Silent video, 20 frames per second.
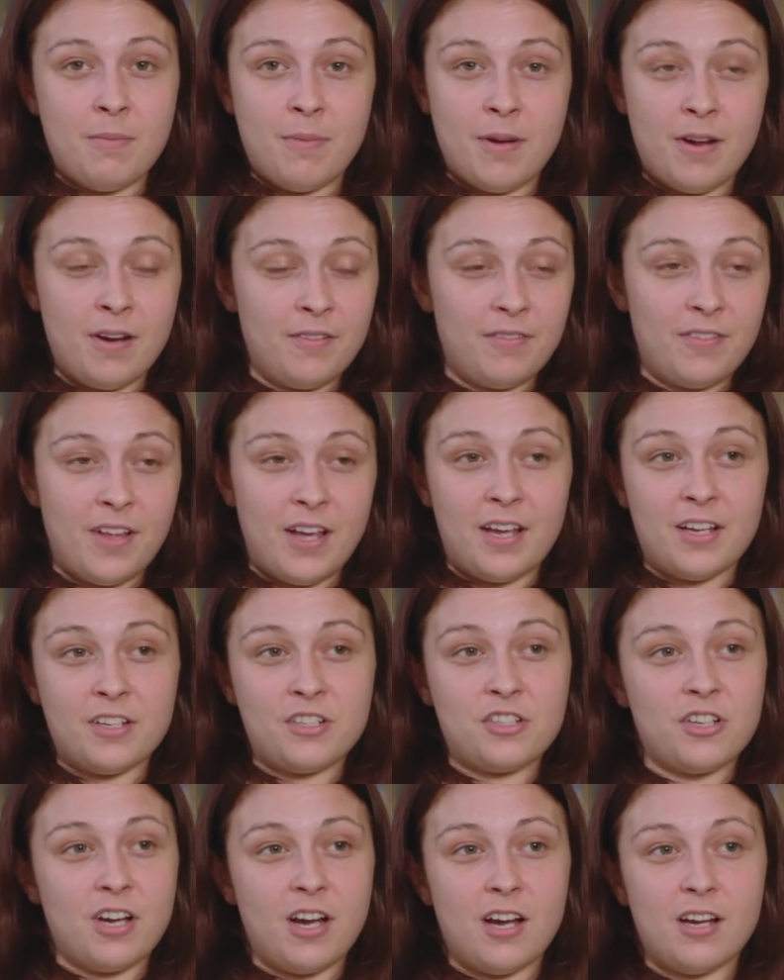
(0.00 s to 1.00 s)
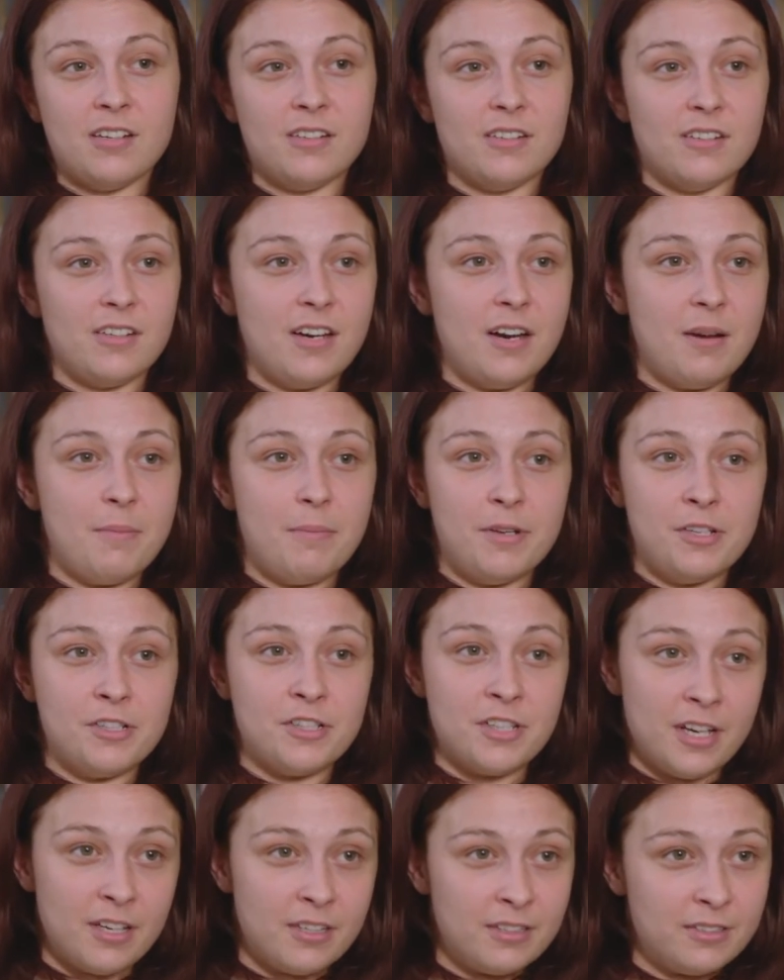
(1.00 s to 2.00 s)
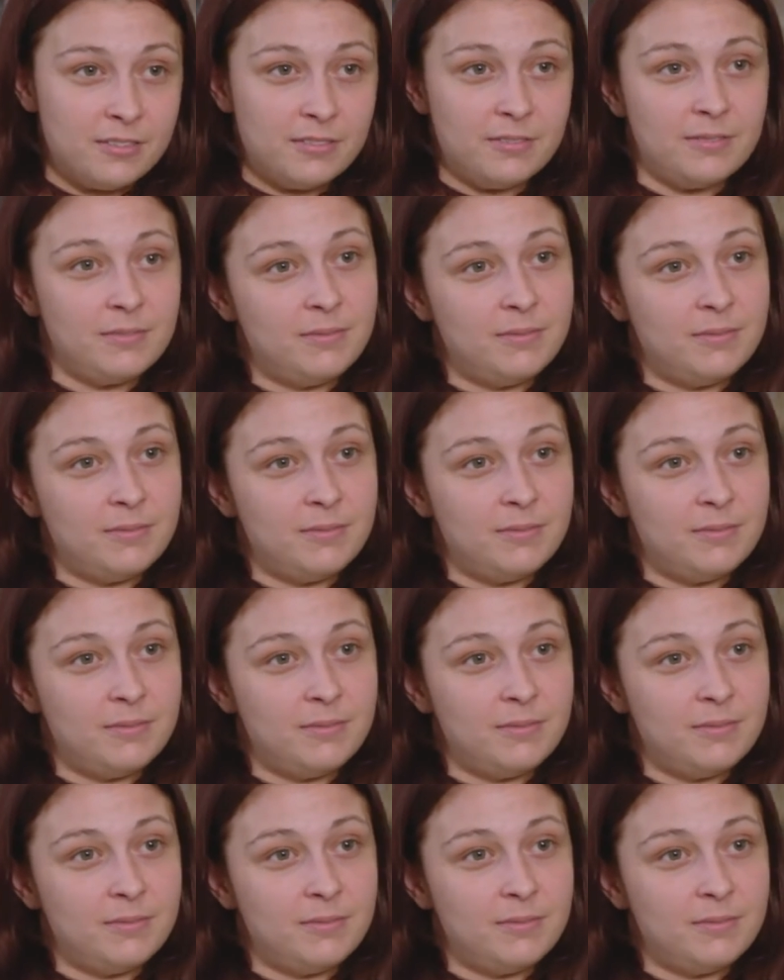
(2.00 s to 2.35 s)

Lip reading: about if they get shot or end up in jail.